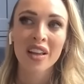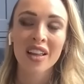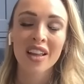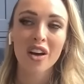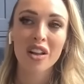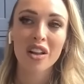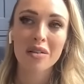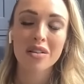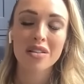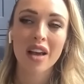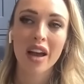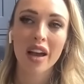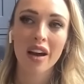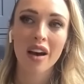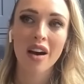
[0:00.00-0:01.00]
Ollie was
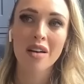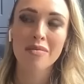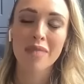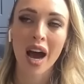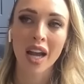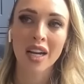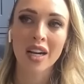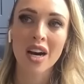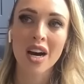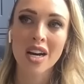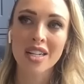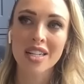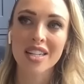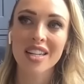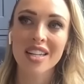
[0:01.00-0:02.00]
like, oh my
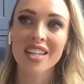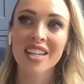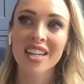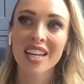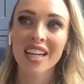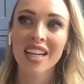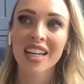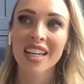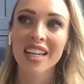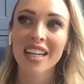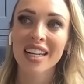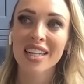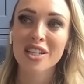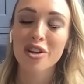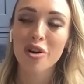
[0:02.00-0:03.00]
God. And then he
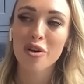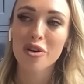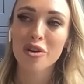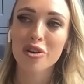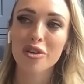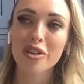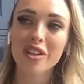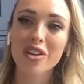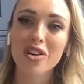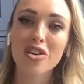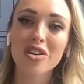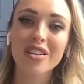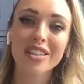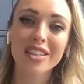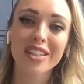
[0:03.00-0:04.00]
had to go and cut the
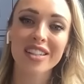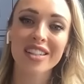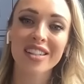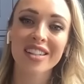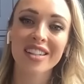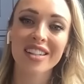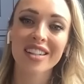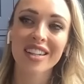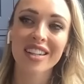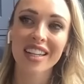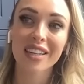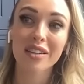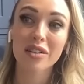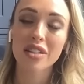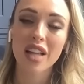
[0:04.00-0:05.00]
cord and
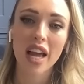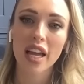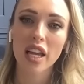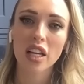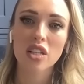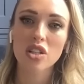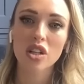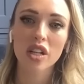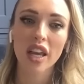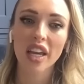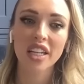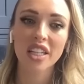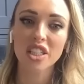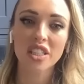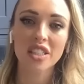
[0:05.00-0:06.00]
he was like took
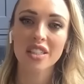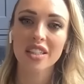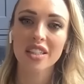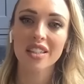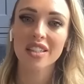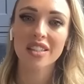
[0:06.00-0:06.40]
ages and the